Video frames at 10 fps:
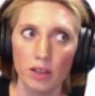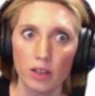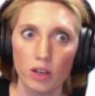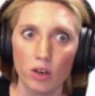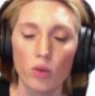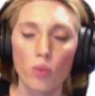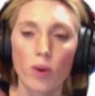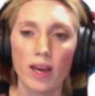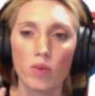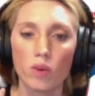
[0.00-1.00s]

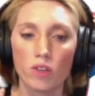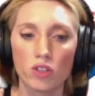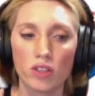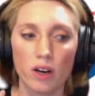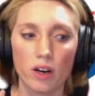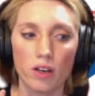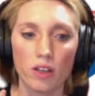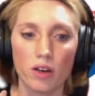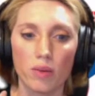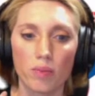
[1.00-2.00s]
way in which
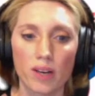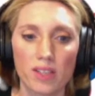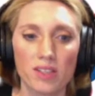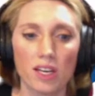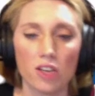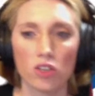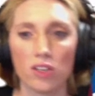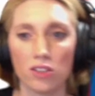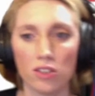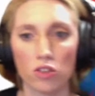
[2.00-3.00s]
their presentation
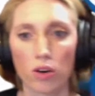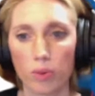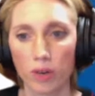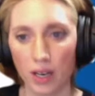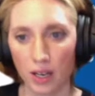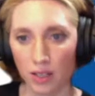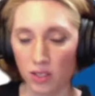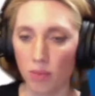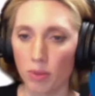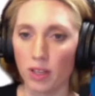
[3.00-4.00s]
is interpreted and
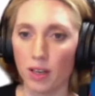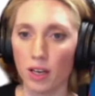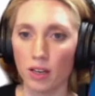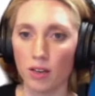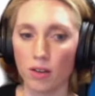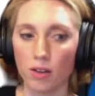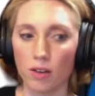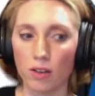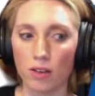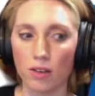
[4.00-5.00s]
some of the
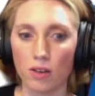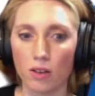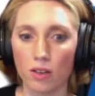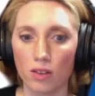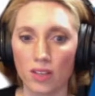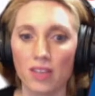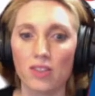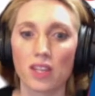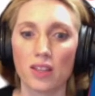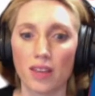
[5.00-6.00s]

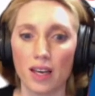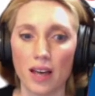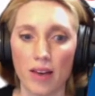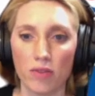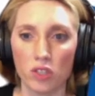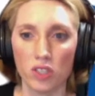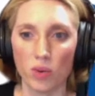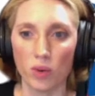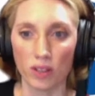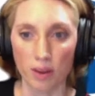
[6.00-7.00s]
things that they have to
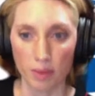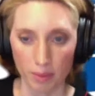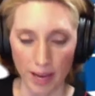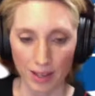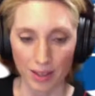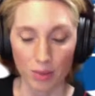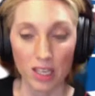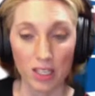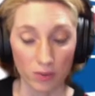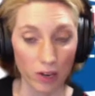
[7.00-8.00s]
deal with coming back at them
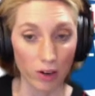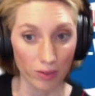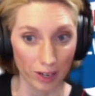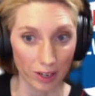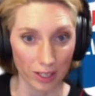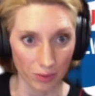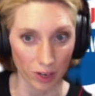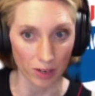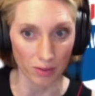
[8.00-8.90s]
is very, very different.